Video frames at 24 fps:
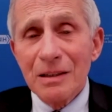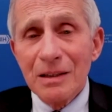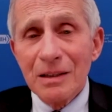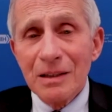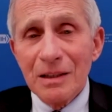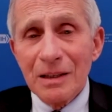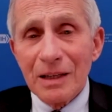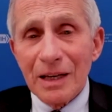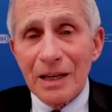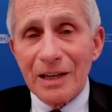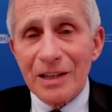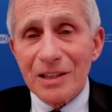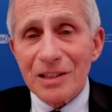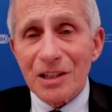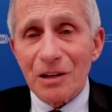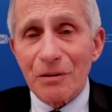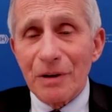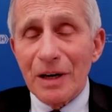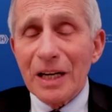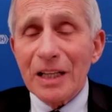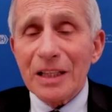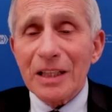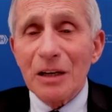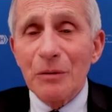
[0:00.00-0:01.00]
and is there
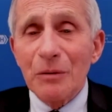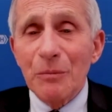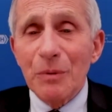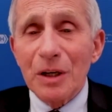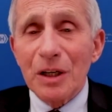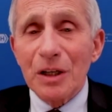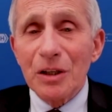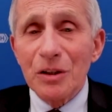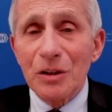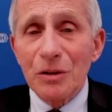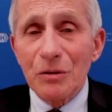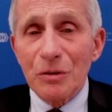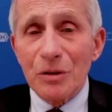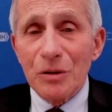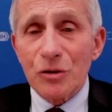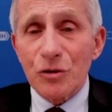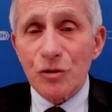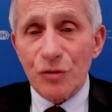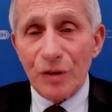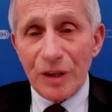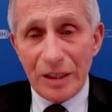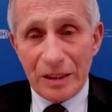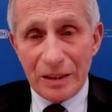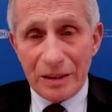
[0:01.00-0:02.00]
anything we can do to
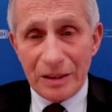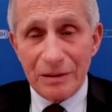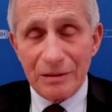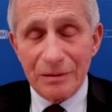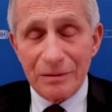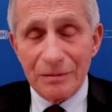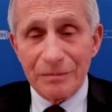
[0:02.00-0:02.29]
treat it?